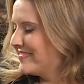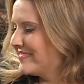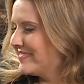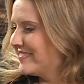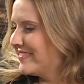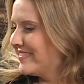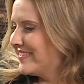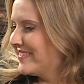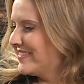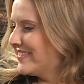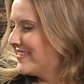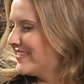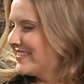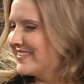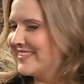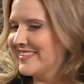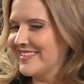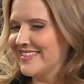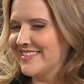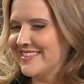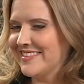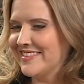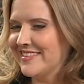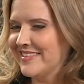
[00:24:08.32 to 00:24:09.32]

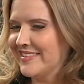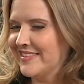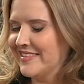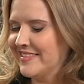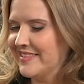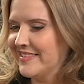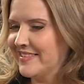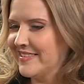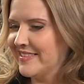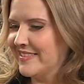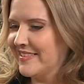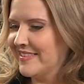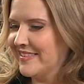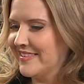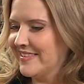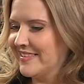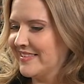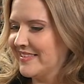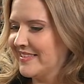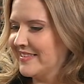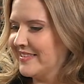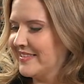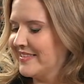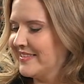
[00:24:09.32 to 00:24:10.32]

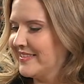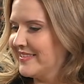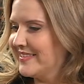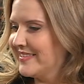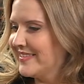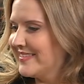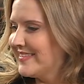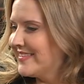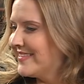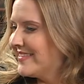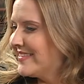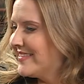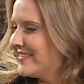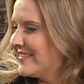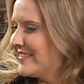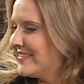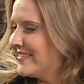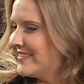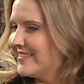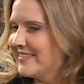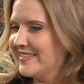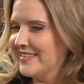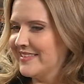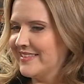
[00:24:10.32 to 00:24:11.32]

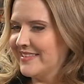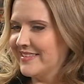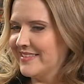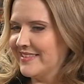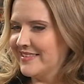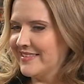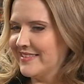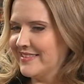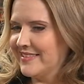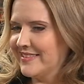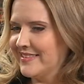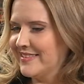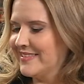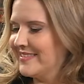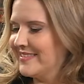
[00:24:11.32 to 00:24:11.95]
(not speaking)